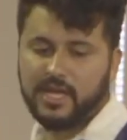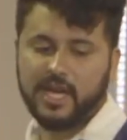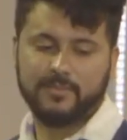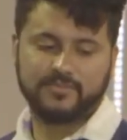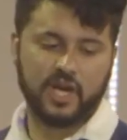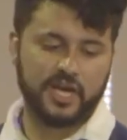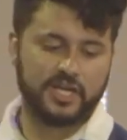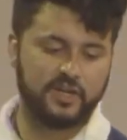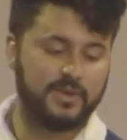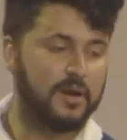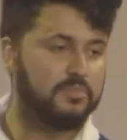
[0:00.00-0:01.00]
And I'm
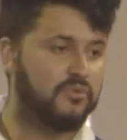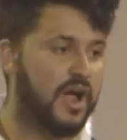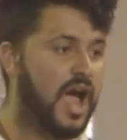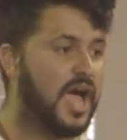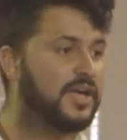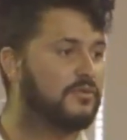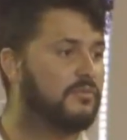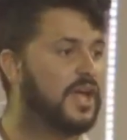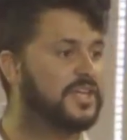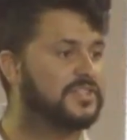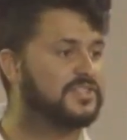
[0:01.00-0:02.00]
talking about pride,
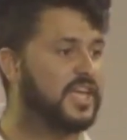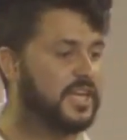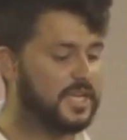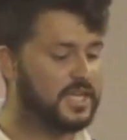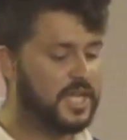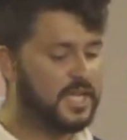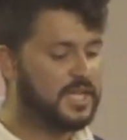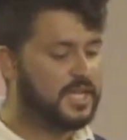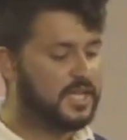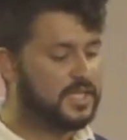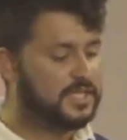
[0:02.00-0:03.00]
right? He stated,
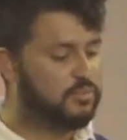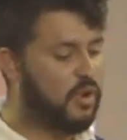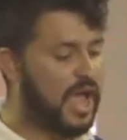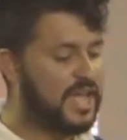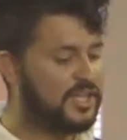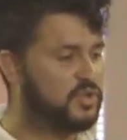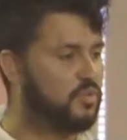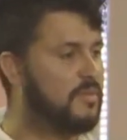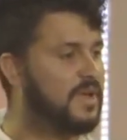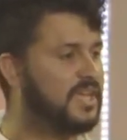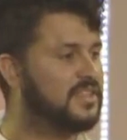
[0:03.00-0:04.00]
pride is
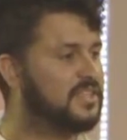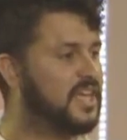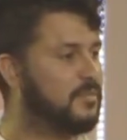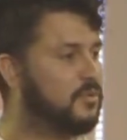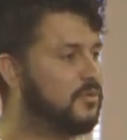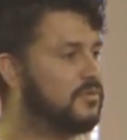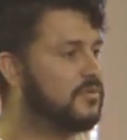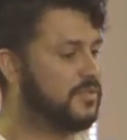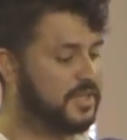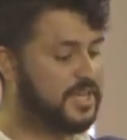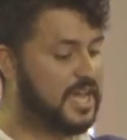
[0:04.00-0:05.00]
what made the devil
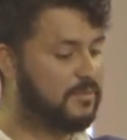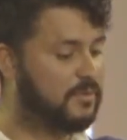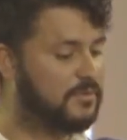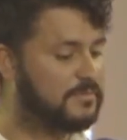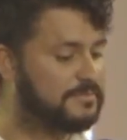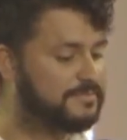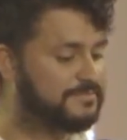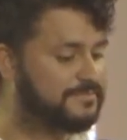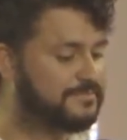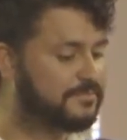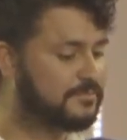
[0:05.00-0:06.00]
the devil,
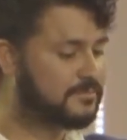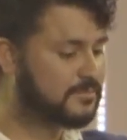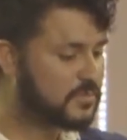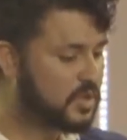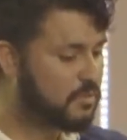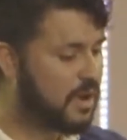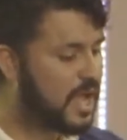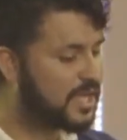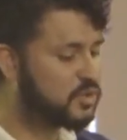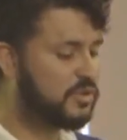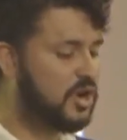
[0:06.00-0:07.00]
right?
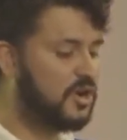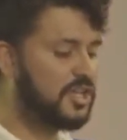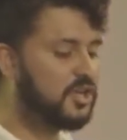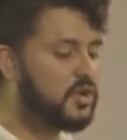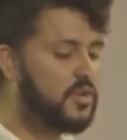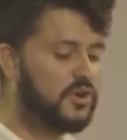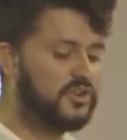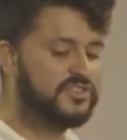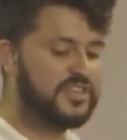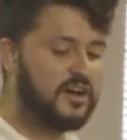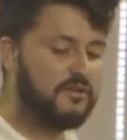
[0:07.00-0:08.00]
It's when our ego and our
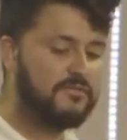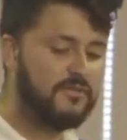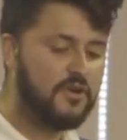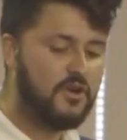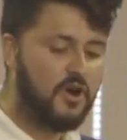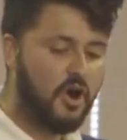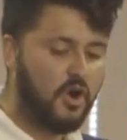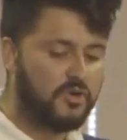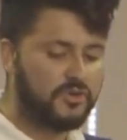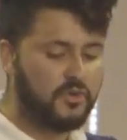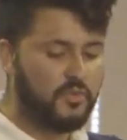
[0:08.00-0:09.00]
self
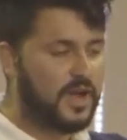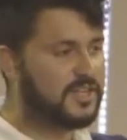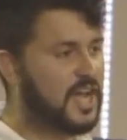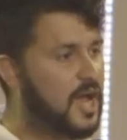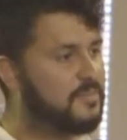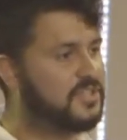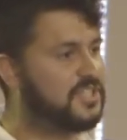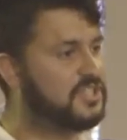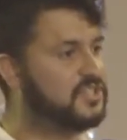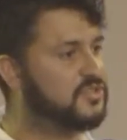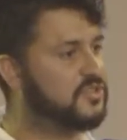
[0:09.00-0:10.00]
are in direct
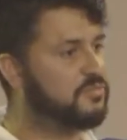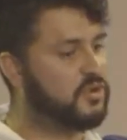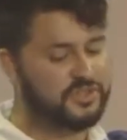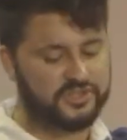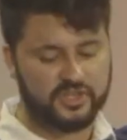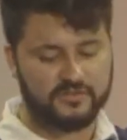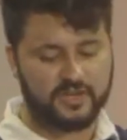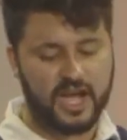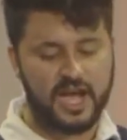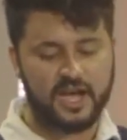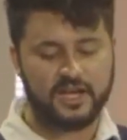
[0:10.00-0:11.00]
opposition to the person of
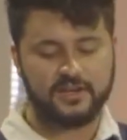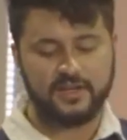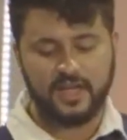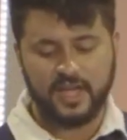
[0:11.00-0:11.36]
God.